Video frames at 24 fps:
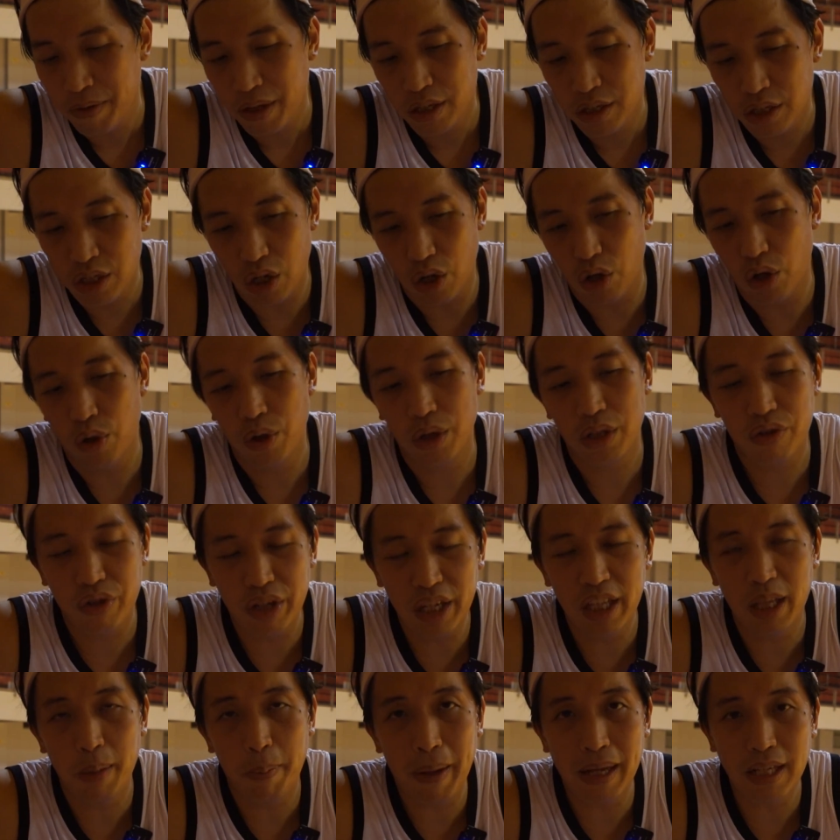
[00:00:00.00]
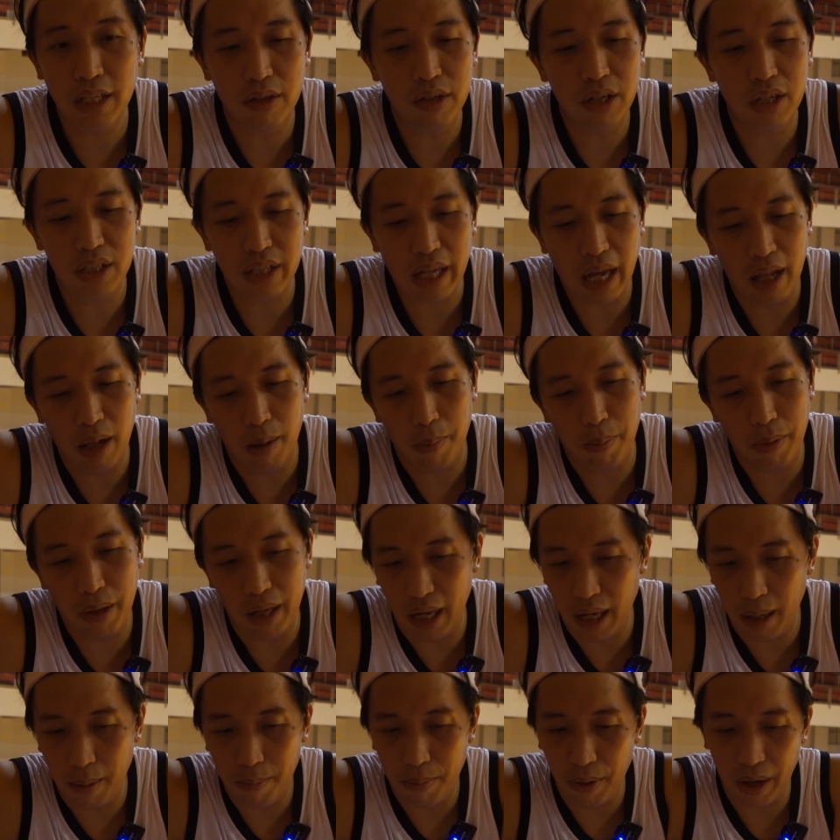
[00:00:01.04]
So it really depends on your style of
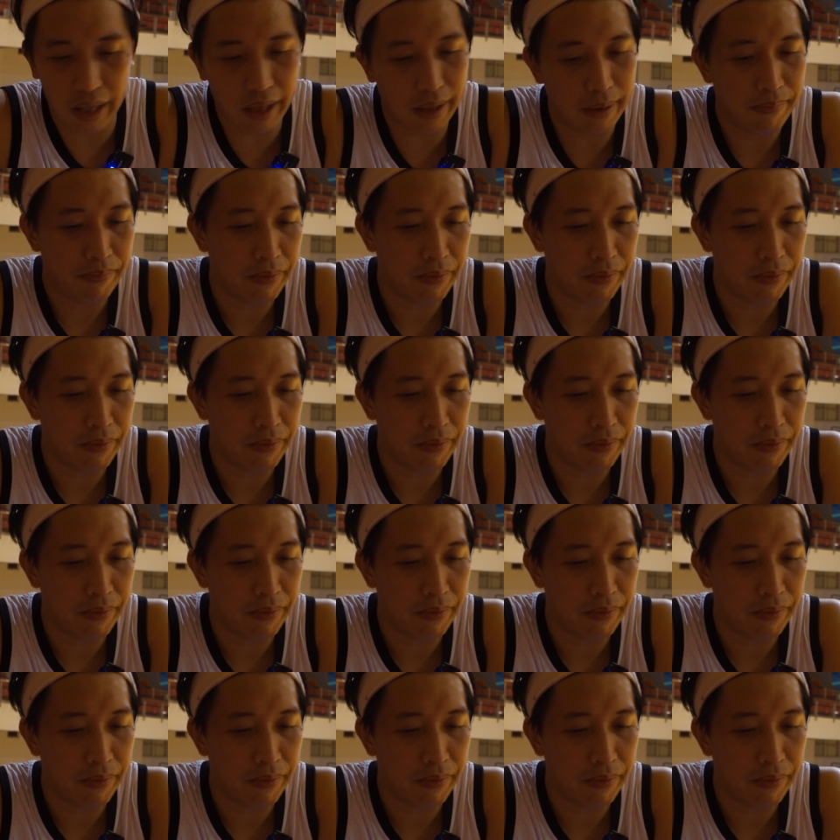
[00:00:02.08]
play, but